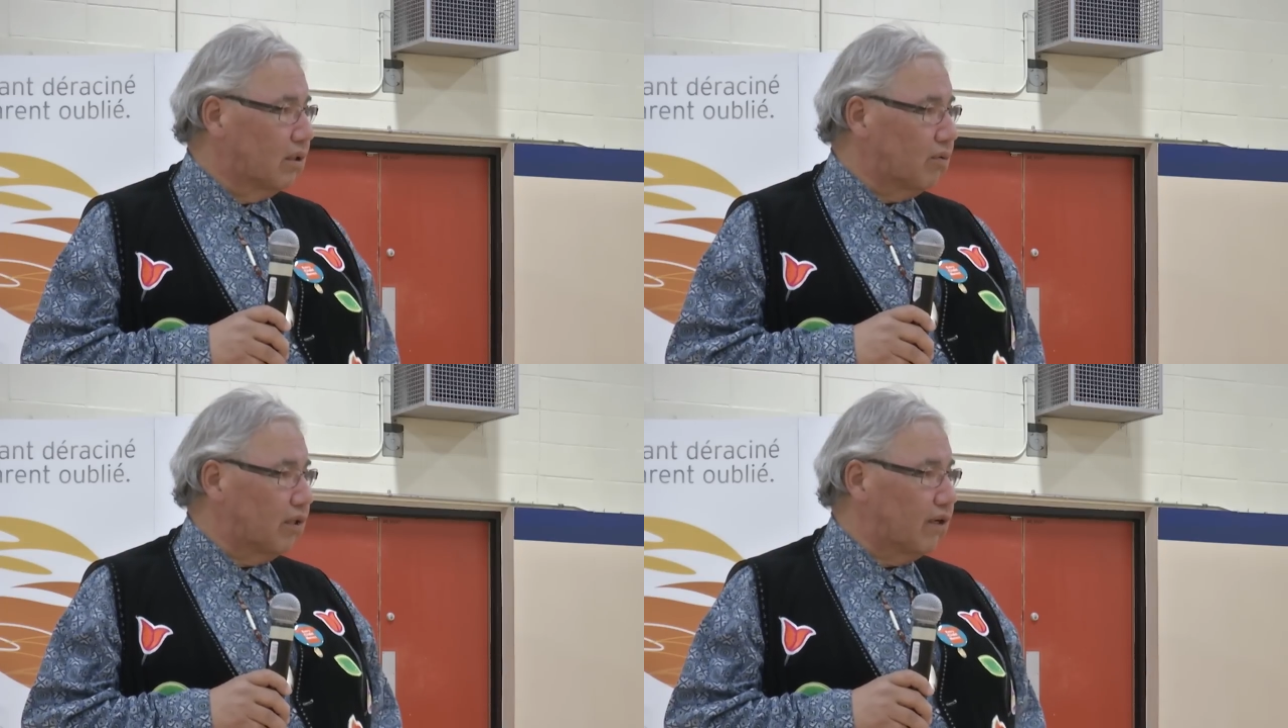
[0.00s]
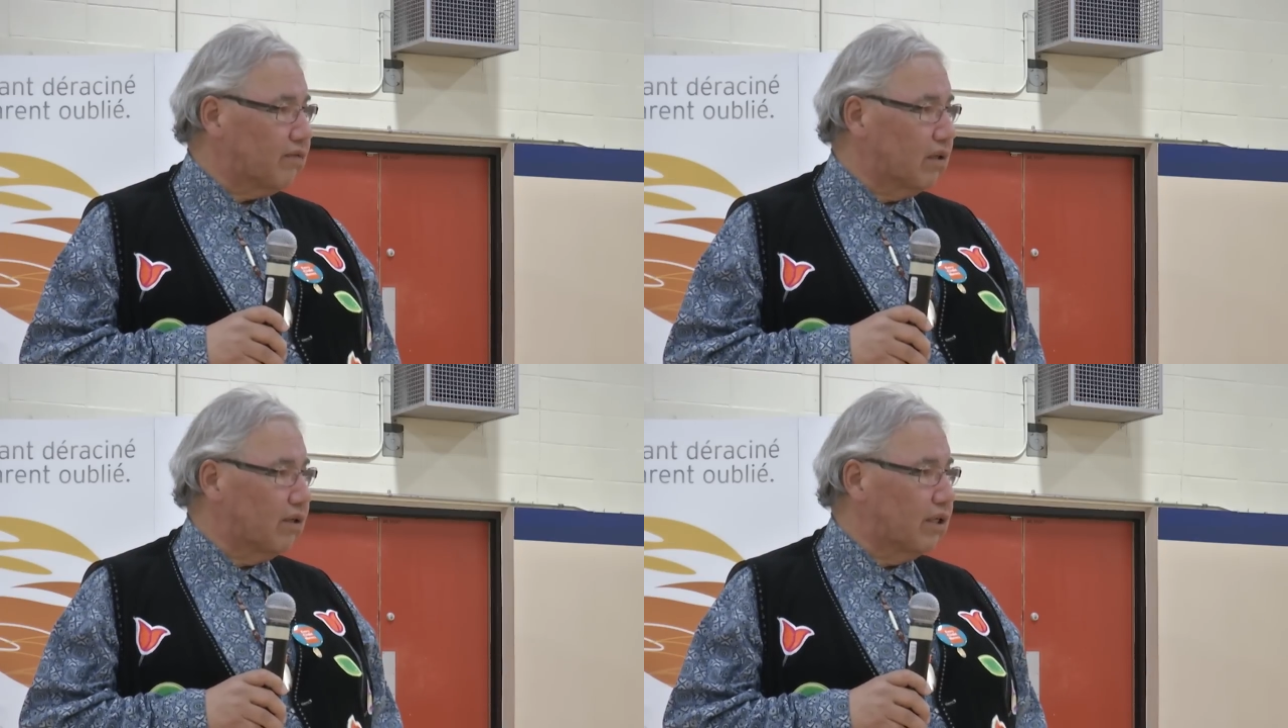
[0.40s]
We have
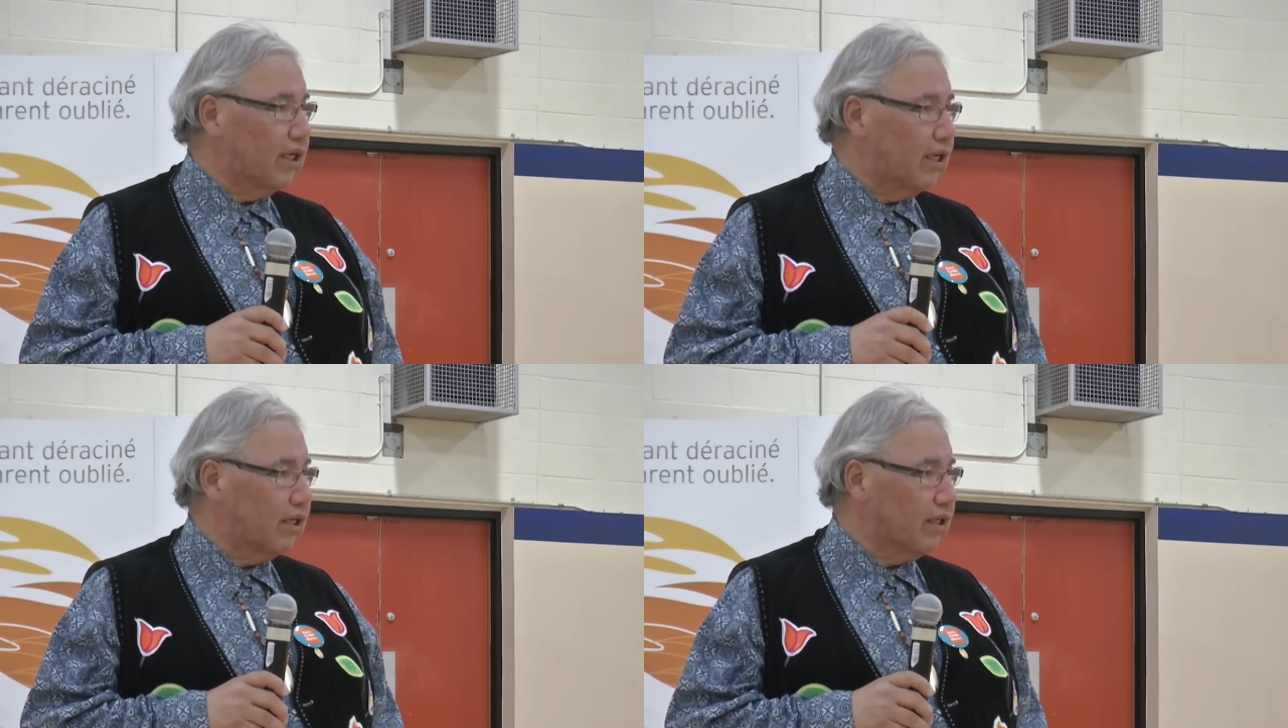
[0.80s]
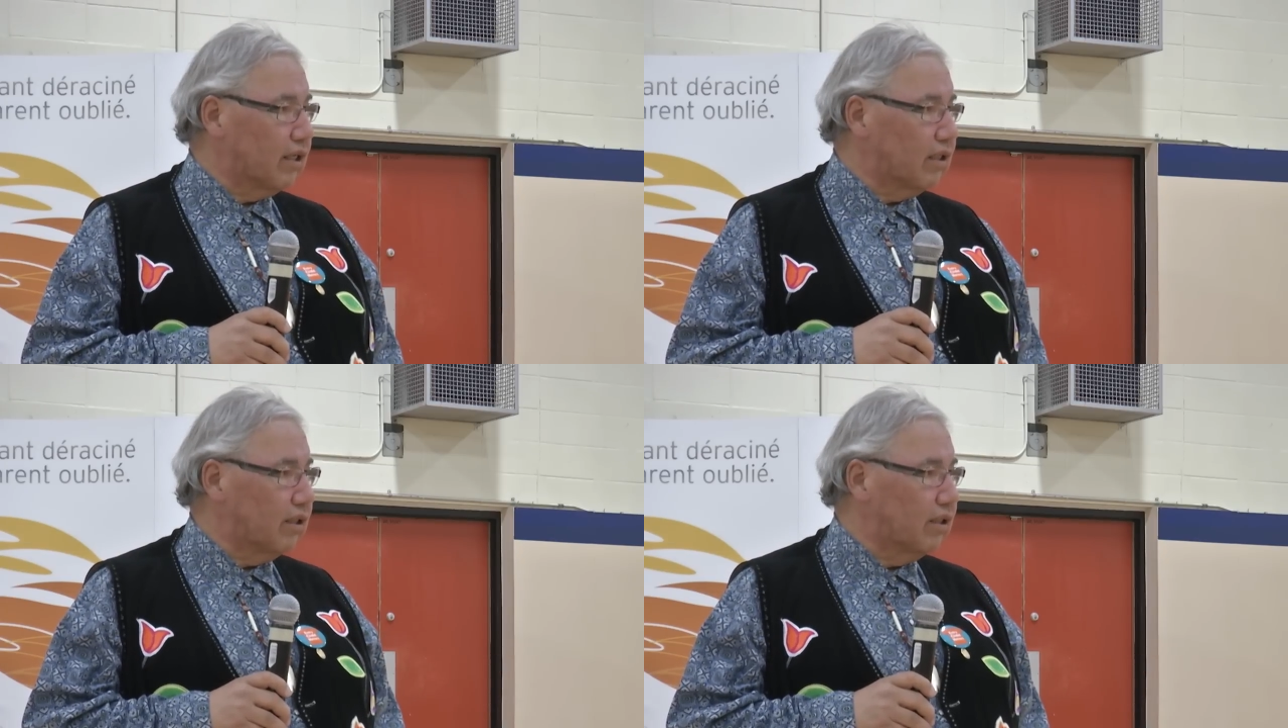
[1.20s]
to learn how to get
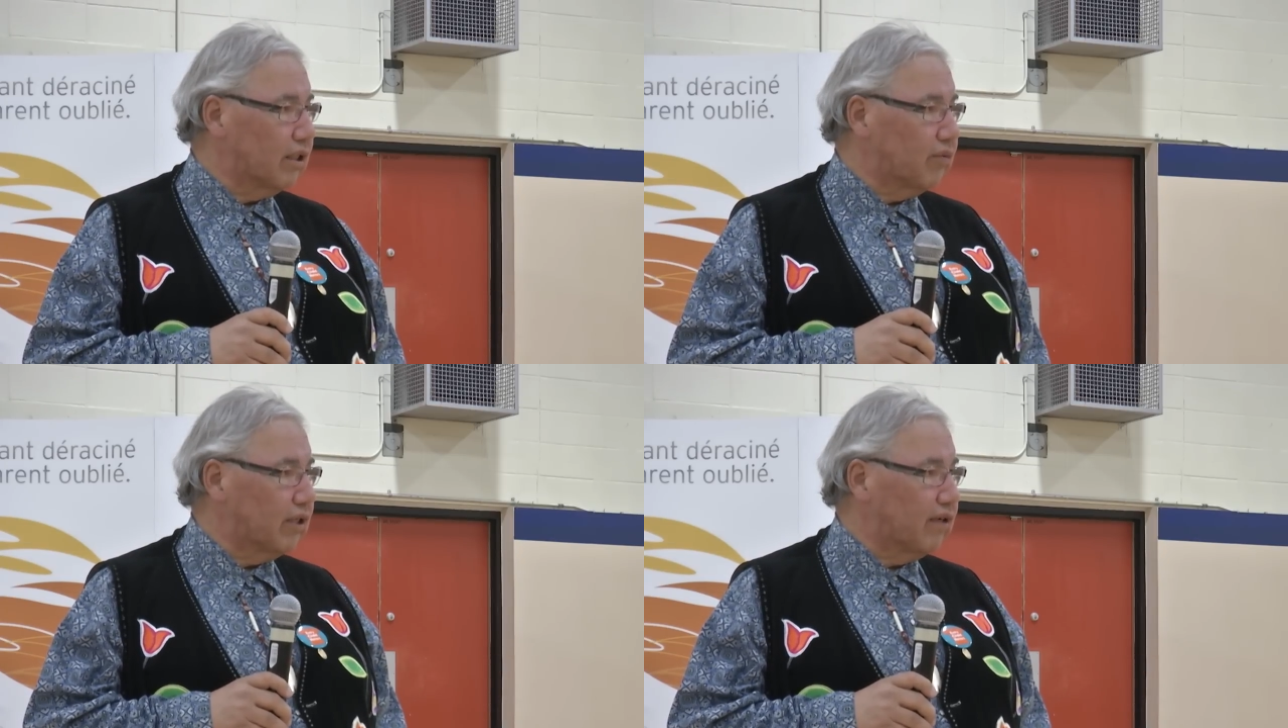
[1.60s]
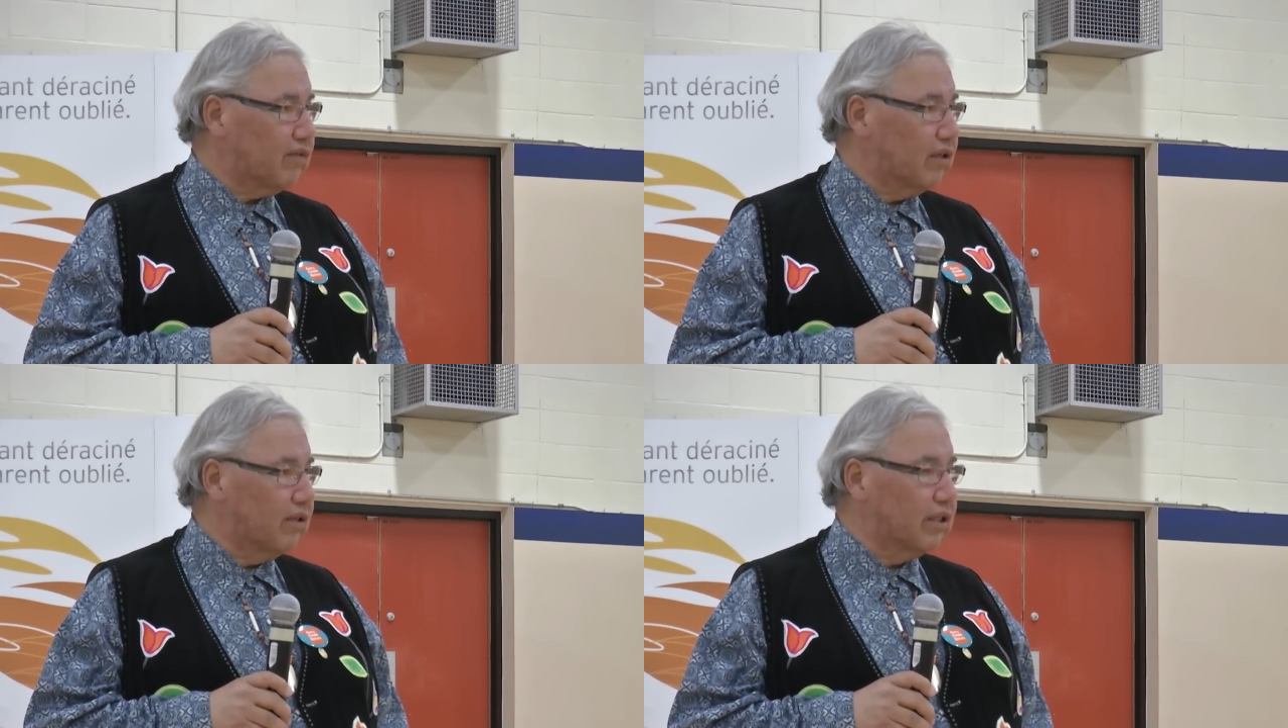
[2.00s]
along, and we have to learn